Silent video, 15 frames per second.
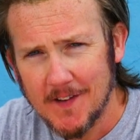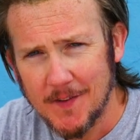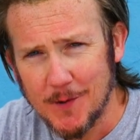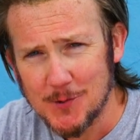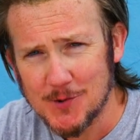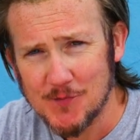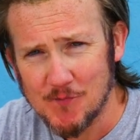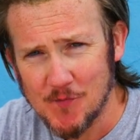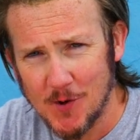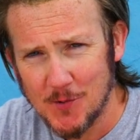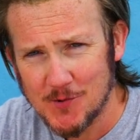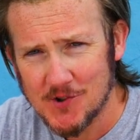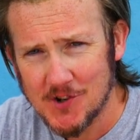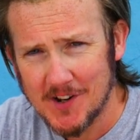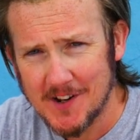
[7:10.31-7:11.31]
There was some
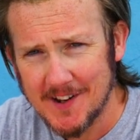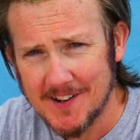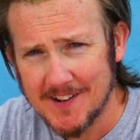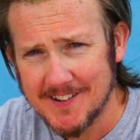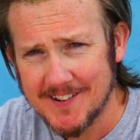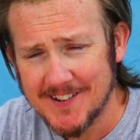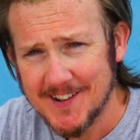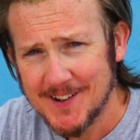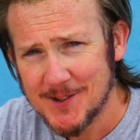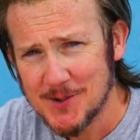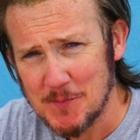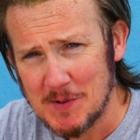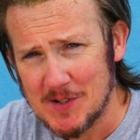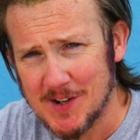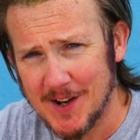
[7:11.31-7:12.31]
roast chicken,
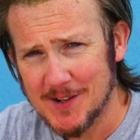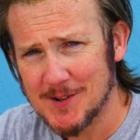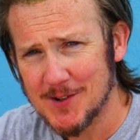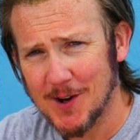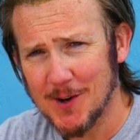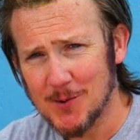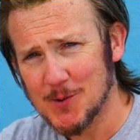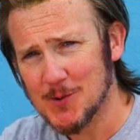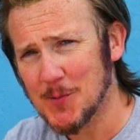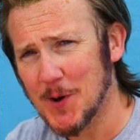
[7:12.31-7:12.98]
some potatoes.